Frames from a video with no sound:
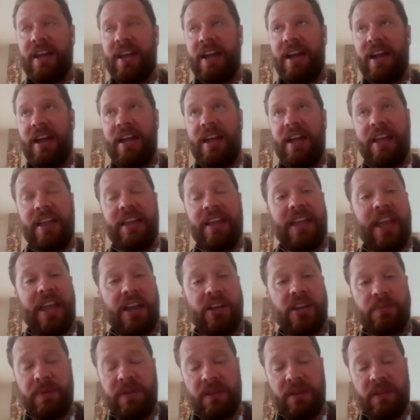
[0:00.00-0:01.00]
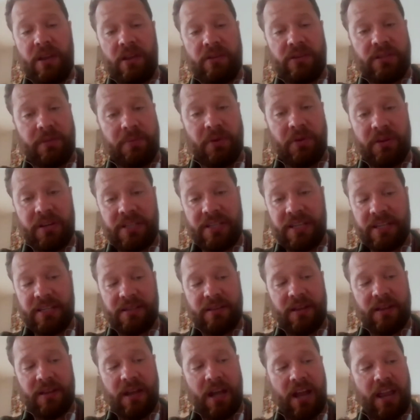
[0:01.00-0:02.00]
engagement in those
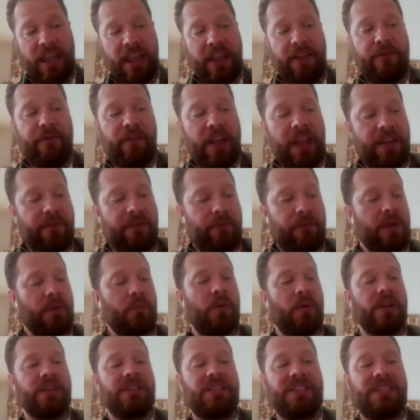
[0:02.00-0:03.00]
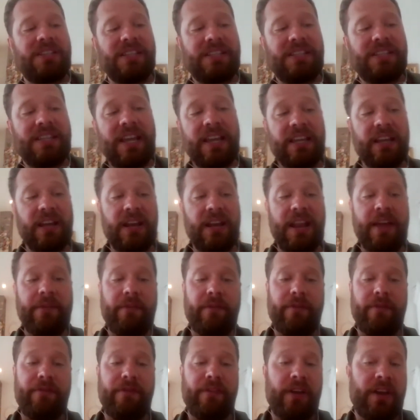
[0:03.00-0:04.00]
communities. If we wanted to take it a level
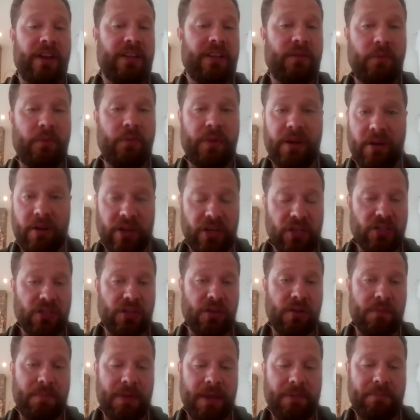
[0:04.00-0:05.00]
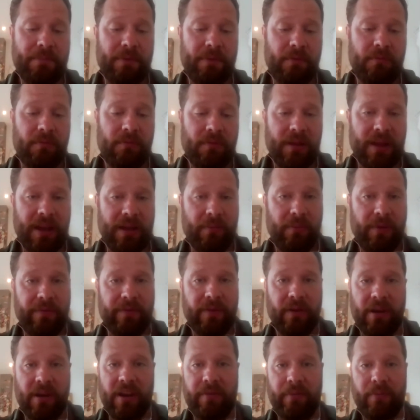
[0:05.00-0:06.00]
further, we're only 2 people and we've
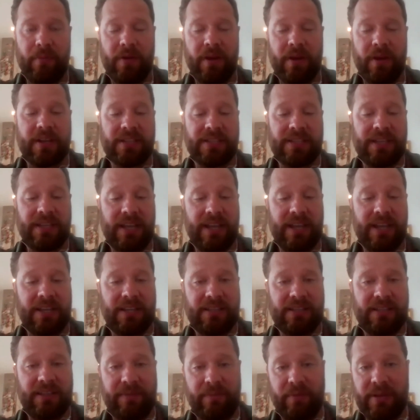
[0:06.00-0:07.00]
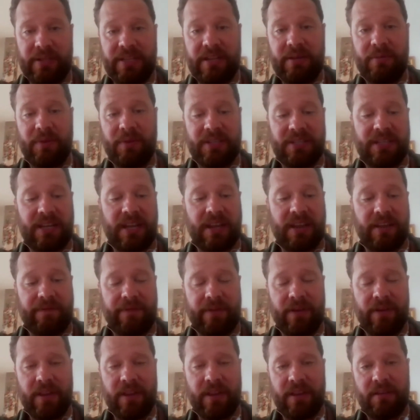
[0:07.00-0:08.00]
got enough work as it is. If we did want to take it
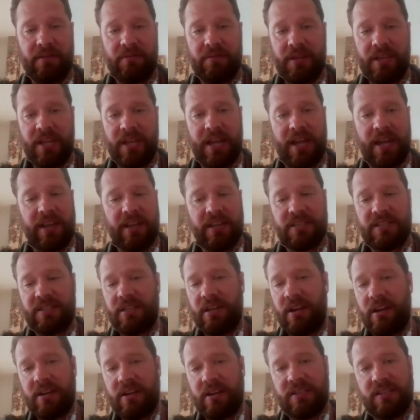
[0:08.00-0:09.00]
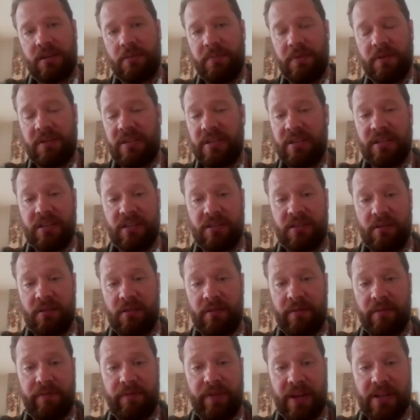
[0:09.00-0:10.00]
further, it's targeted communities
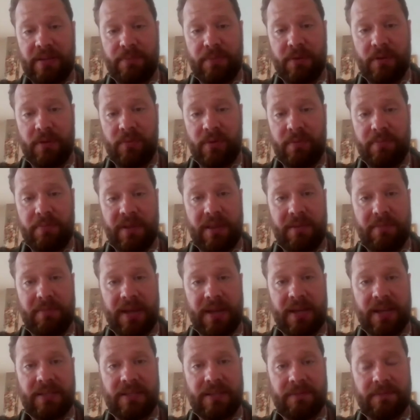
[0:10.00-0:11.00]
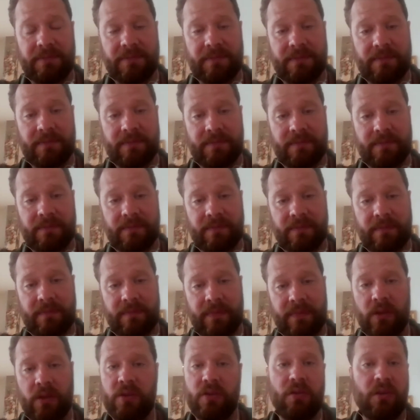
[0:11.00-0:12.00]
on Facebook would be the best.
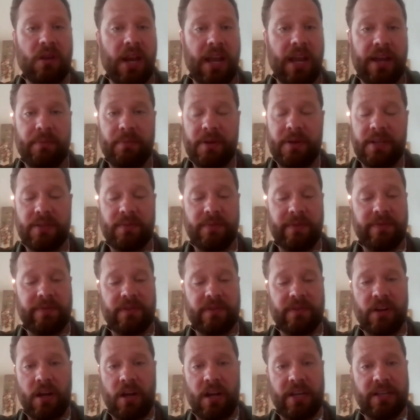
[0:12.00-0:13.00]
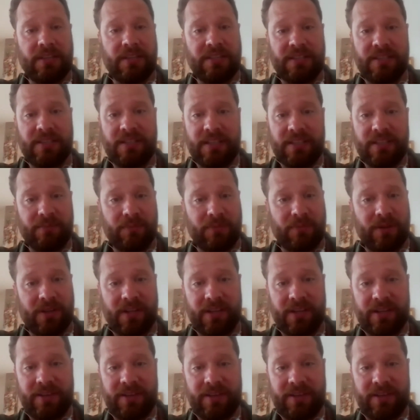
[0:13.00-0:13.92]
Google AdWords, we've tried, doesn't work.